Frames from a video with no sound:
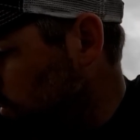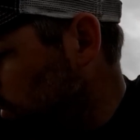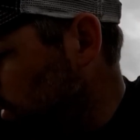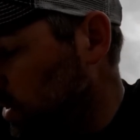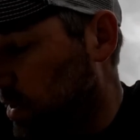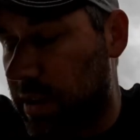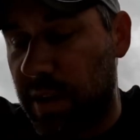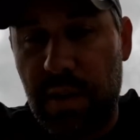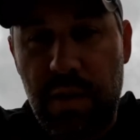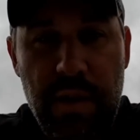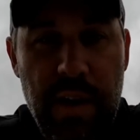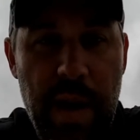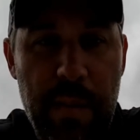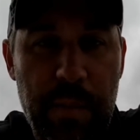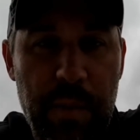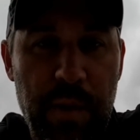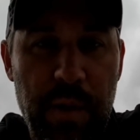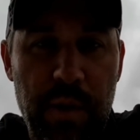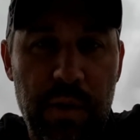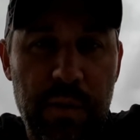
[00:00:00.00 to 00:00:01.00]
put the
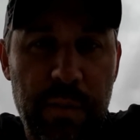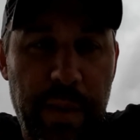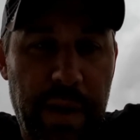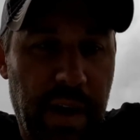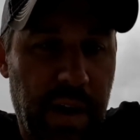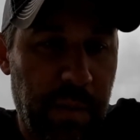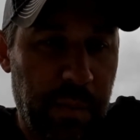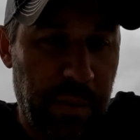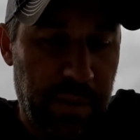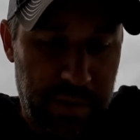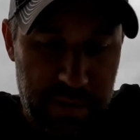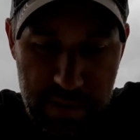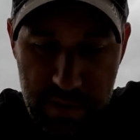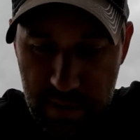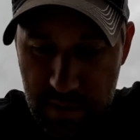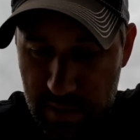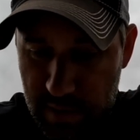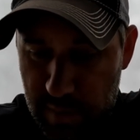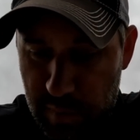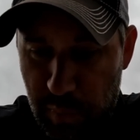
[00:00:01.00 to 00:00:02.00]
crapper hose back up on the
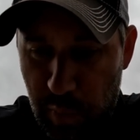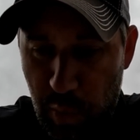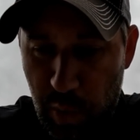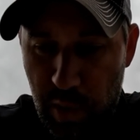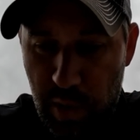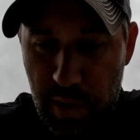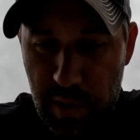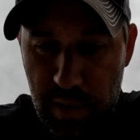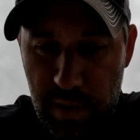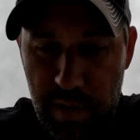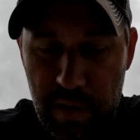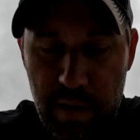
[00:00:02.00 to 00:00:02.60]
support,